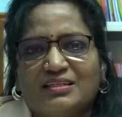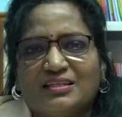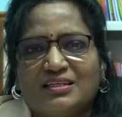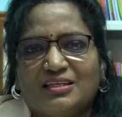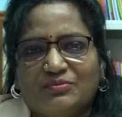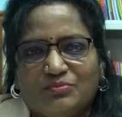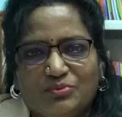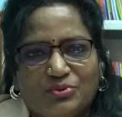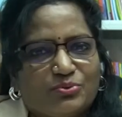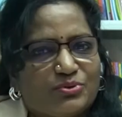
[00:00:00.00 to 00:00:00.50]

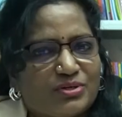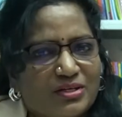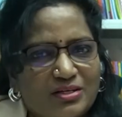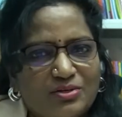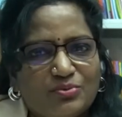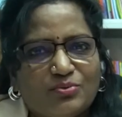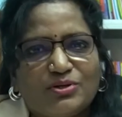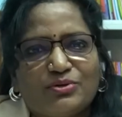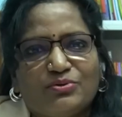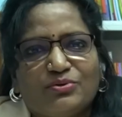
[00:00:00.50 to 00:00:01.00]
If you really
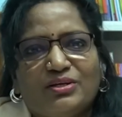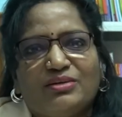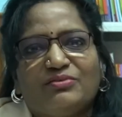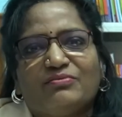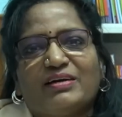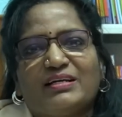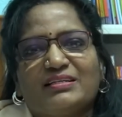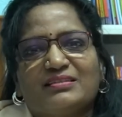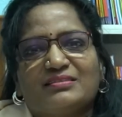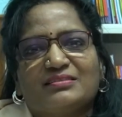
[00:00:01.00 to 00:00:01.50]
want to
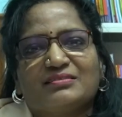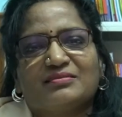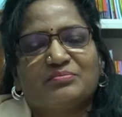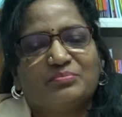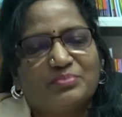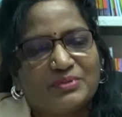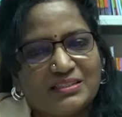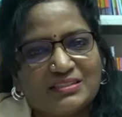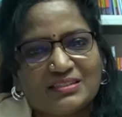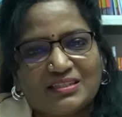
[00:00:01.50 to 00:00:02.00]
invest,
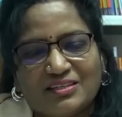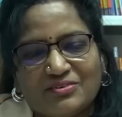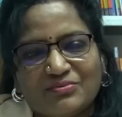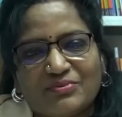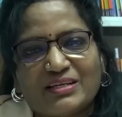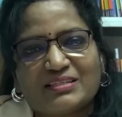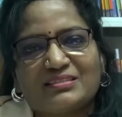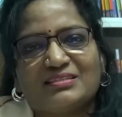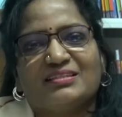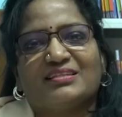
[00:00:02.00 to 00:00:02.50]
please
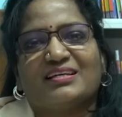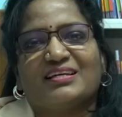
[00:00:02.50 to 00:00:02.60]
invest in